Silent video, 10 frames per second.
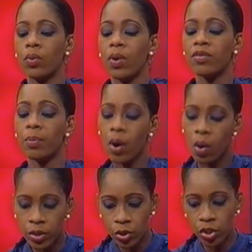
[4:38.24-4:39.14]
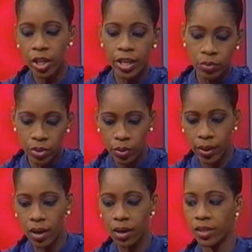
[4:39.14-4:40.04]
who have the power to change what's
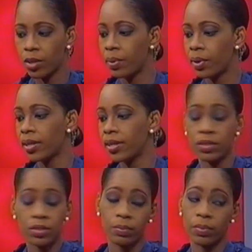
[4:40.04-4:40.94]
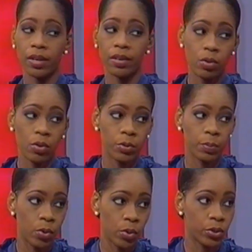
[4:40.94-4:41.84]
going on in your body. There's some kind of hocus
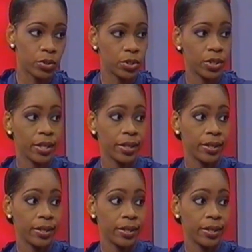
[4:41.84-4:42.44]
pocus,